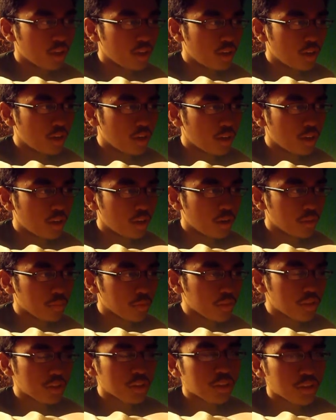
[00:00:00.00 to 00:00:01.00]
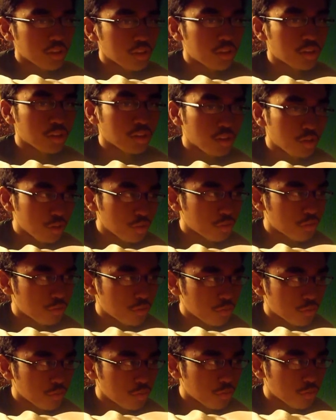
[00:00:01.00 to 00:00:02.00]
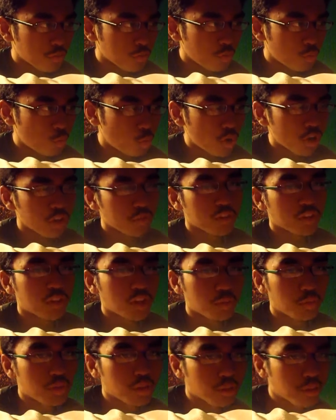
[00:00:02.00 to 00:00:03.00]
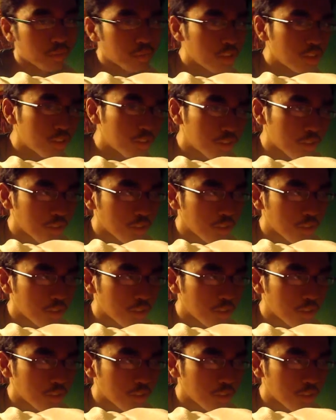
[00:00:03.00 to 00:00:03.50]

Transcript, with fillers: um, this is considered one of the WWE's